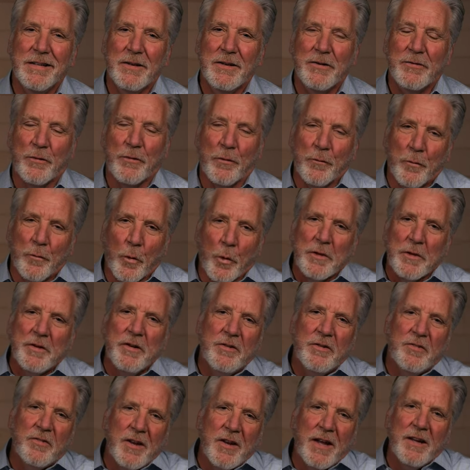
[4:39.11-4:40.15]
So
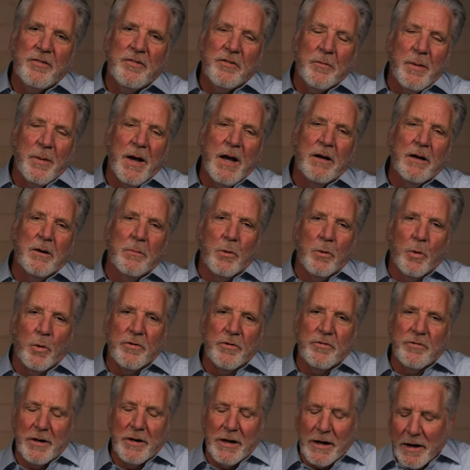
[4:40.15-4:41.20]
14 states have banned
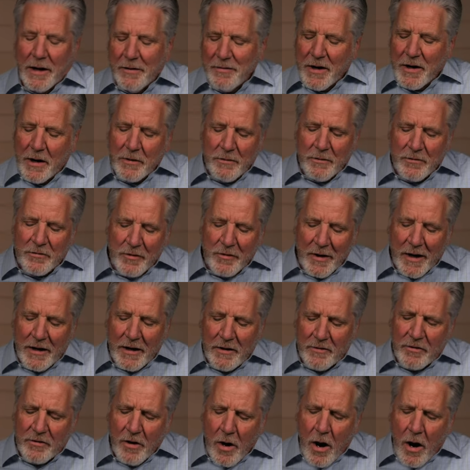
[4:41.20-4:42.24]
abortion, 11 other
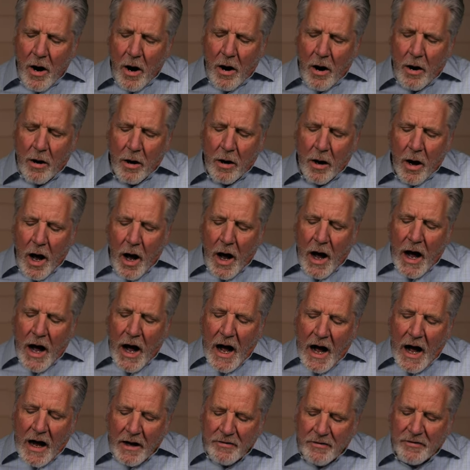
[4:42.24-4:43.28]
states are
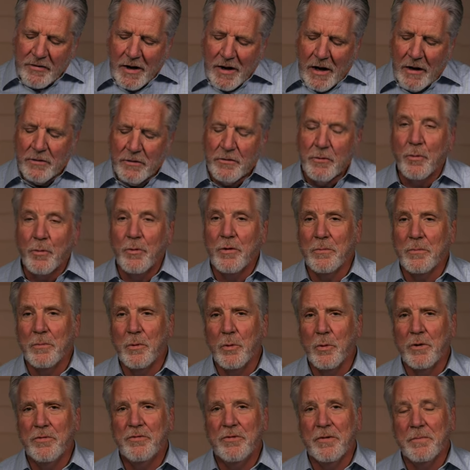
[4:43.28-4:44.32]
hostile toward
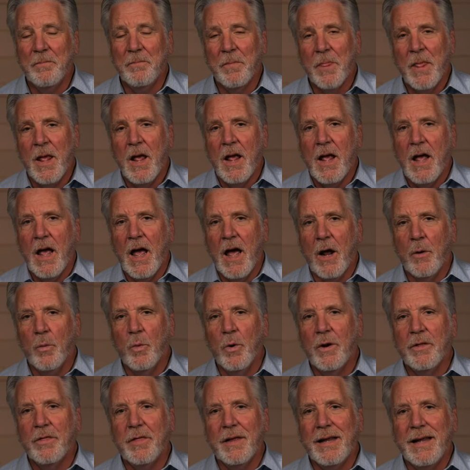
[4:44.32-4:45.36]
abortion. And
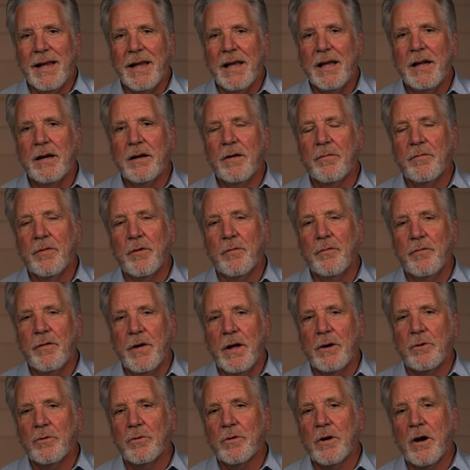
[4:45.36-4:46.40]
with the end of the
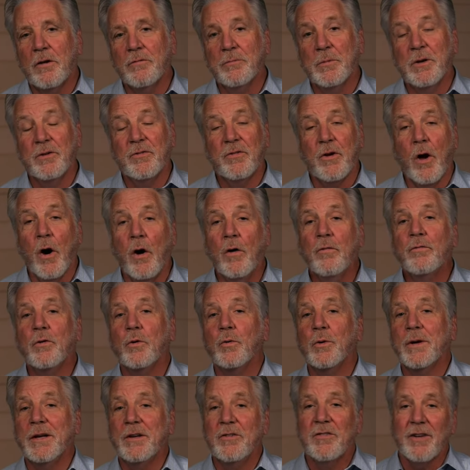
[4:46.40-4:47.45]
federal government's
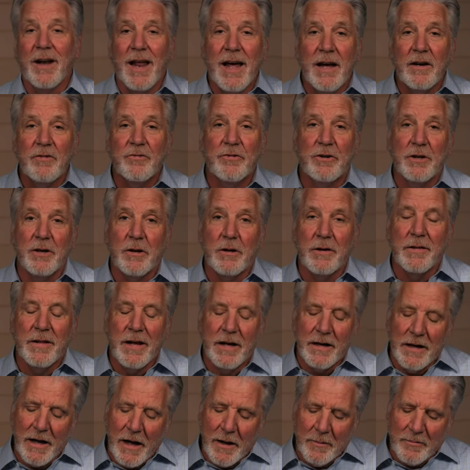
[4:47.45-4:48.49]
overreach last year in
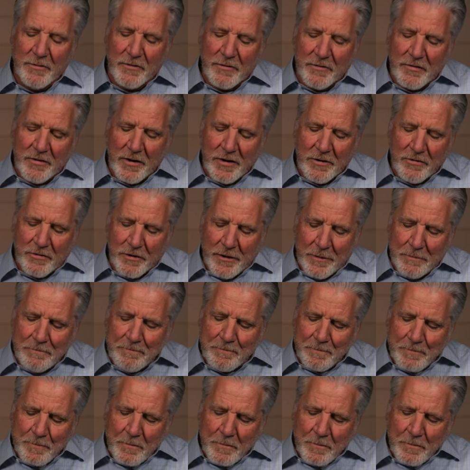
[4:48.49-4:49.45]
that Dobbs decision,